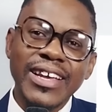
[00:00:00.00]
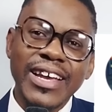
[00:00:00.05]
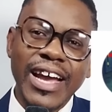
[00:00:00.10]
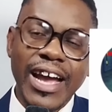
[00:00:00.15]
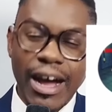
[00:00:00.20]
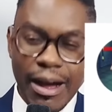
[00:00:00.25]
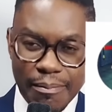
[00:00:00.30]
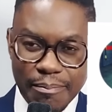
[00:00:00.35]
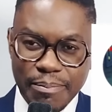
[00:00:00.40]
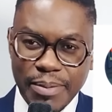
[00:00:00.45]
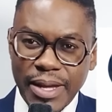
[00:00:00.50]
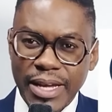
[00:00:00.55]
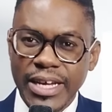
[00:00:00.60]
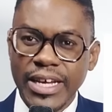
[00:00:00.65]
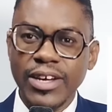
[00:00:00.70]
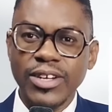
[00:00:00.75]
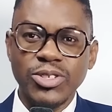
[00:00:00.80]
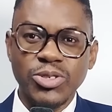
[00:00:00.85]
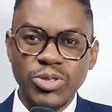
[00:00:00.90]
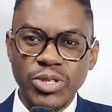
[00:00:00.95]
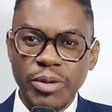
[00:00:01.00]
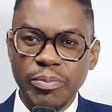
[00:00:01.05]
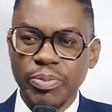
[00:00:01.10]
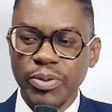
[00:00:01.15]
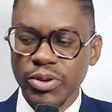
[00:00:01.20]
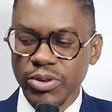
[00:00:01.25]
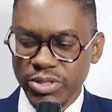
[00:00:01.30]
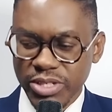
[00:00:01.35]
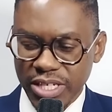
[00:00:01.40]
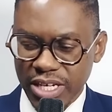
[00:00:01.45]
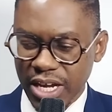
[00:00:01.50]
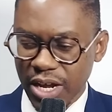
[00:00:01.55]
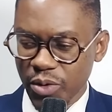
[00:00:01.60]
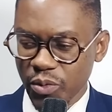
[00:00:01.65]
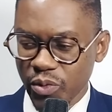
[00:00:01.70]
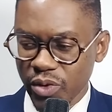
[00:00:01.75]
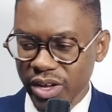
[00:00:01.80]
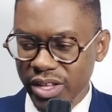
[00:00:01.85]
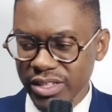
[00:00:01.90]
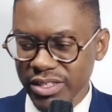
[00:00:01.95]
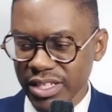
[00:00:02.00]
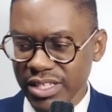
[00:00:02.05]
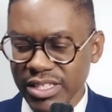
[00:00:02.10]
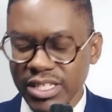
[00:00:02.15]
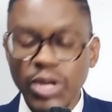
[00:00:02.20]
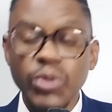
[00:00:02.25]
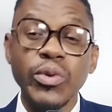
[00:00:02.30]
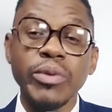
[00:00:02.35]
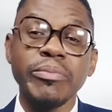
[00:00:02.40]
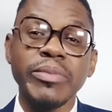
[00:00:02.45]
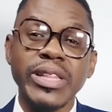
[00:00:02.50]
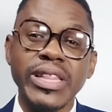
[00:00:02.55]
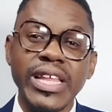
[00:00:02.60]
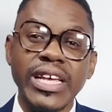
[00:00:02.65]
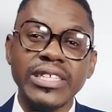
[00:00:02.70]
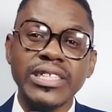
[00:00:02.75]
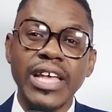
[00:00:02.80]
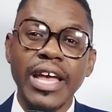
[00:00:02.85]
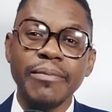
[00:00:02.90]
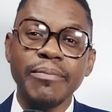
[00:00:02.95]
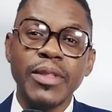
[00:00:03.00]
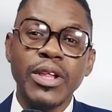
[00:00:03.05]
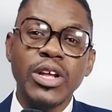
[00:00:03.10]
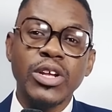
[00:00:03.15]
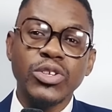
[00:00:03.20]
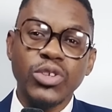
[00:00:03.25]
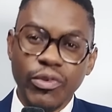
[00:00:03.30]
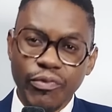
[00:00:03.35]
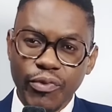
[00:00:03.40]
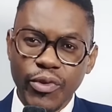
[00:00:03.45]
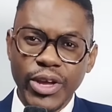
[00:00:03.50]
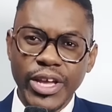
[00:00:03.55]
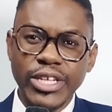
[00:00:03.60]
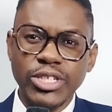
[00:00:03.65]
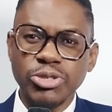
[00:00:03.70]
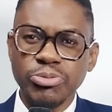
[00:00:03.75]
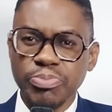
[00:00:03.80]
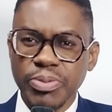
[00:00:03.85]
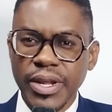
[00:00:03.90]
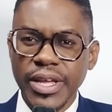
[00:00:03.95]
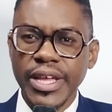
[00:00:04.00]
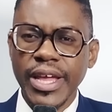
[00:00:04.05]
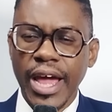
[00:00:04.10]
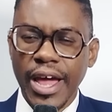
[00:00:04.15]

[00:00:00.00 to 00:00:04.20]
Come back to the political world. Until we meet next time, don't forget to pray.